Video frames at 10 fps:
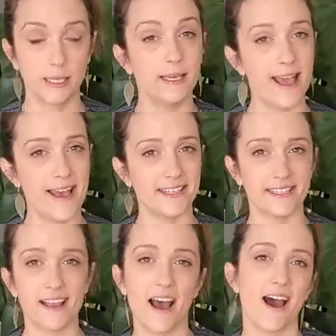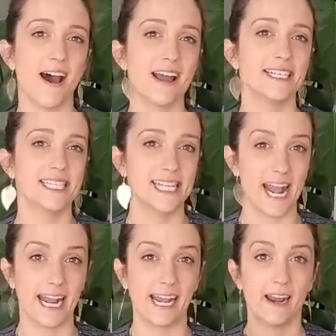Yes, I
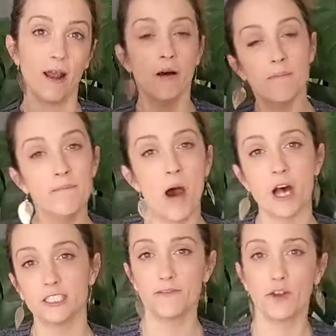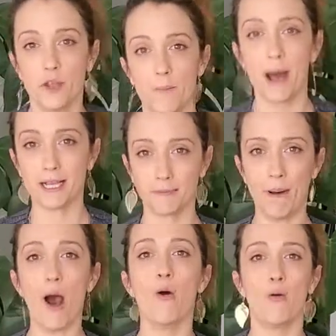said it. Moss for your moss
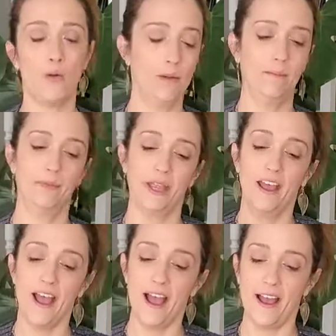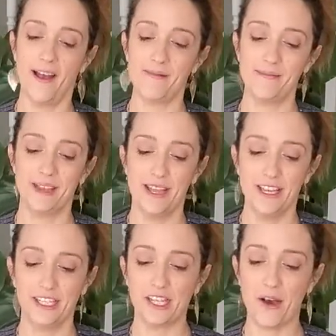pole.
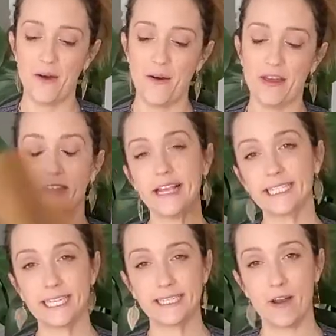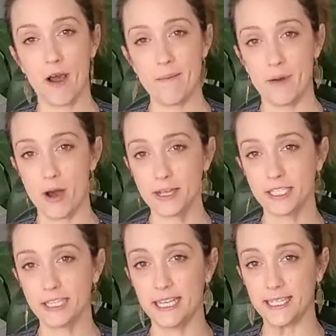So this is not
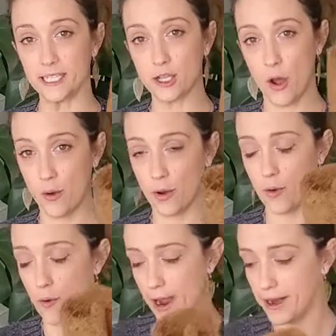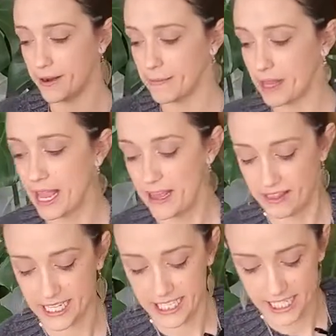moss, this is cocoa coir.
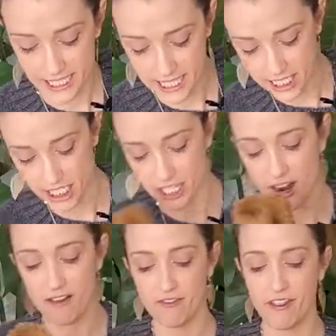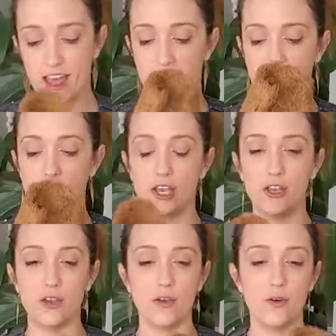This is the stuff that
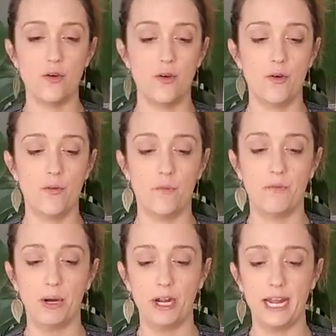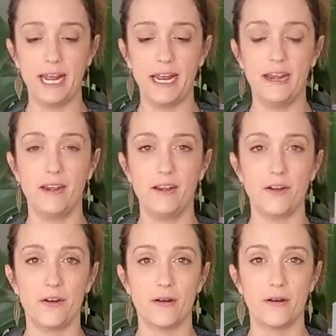you put in
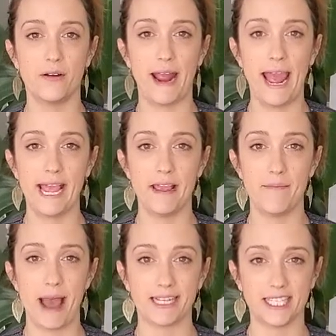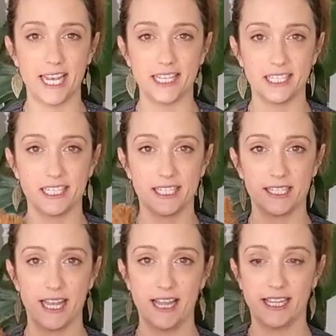your hanging
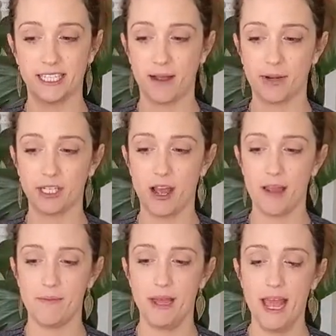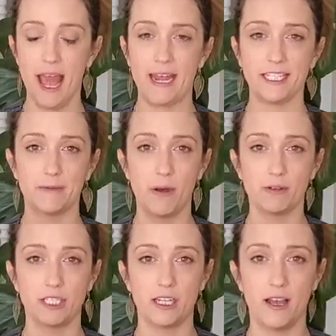baskets in the summertime, and it's
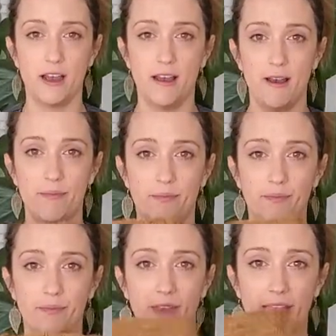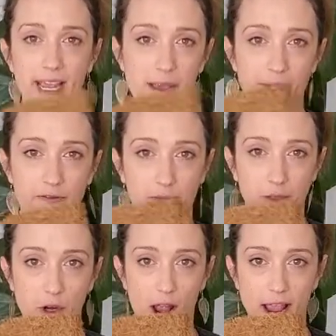supposed to like keep it
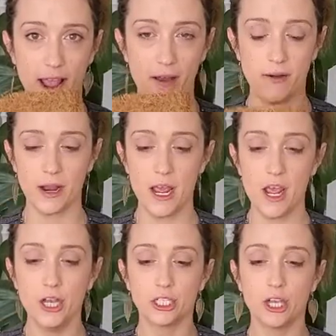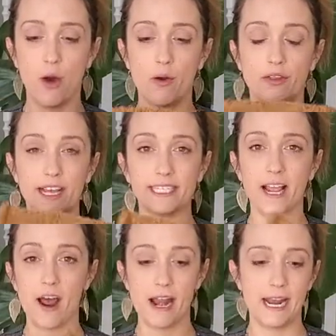from drying out. So this I
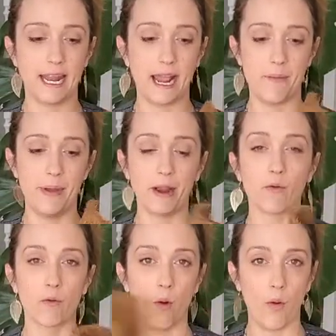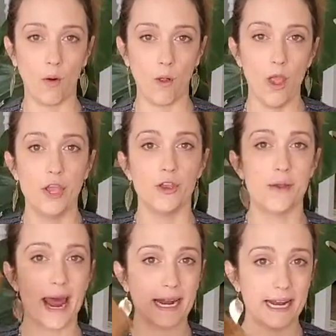got in like a big roll. You
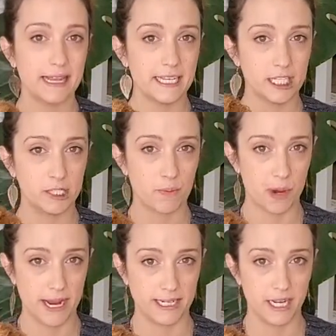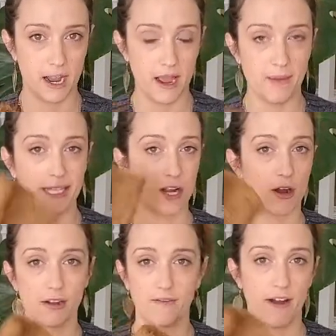get it in the springtime. It's
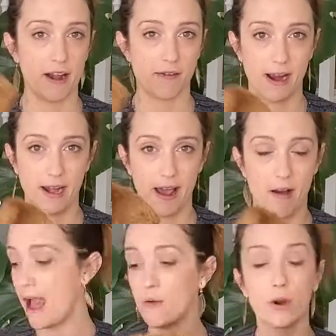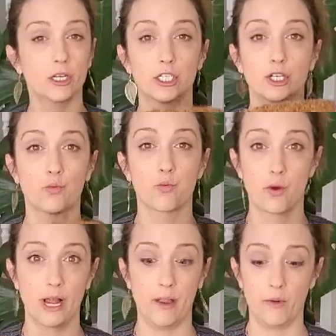hard to find right now. That works
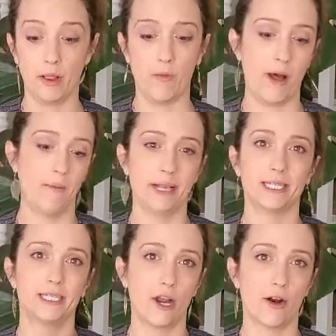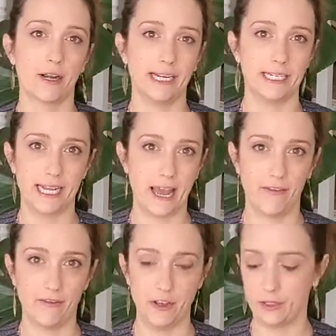really, really well because it's already
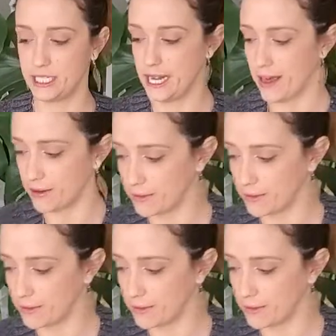fused together.